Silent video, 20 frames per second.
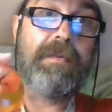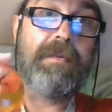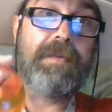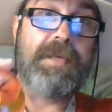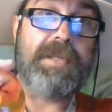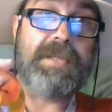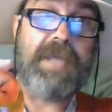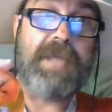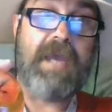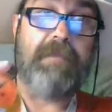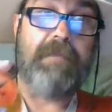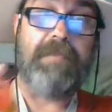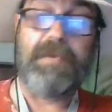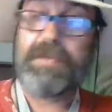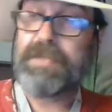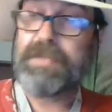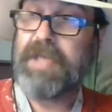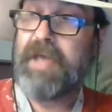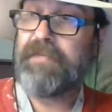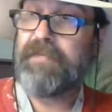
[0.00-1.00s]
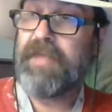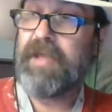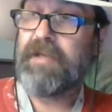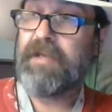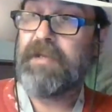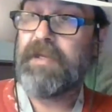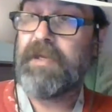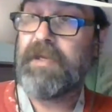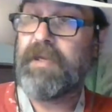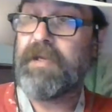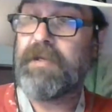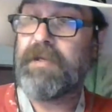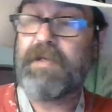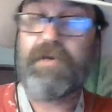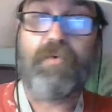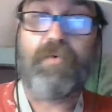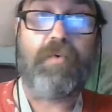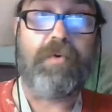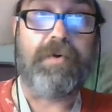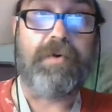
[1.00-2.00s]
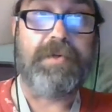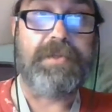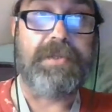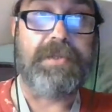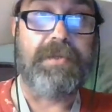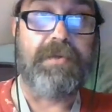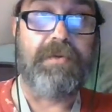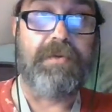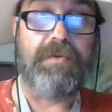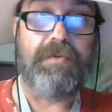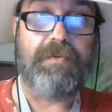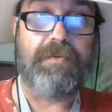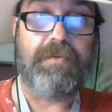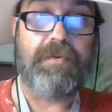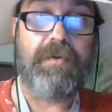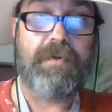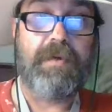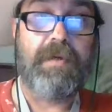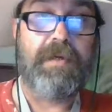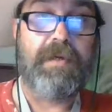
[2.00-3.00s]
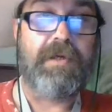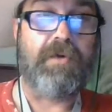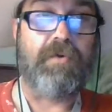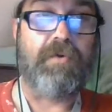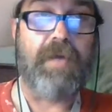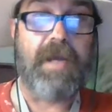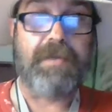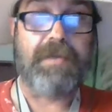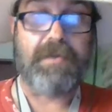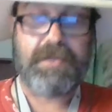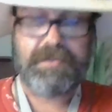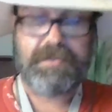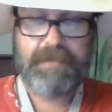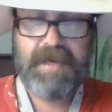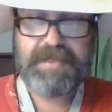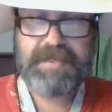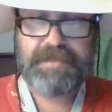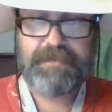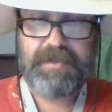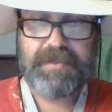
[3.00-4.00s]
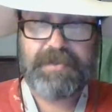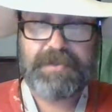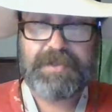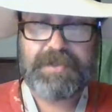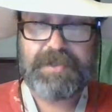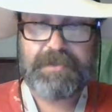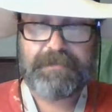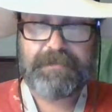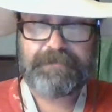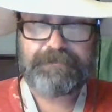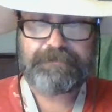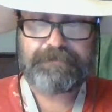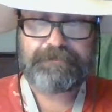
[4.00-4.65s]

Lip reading: the samples that they need in order to create their specimens.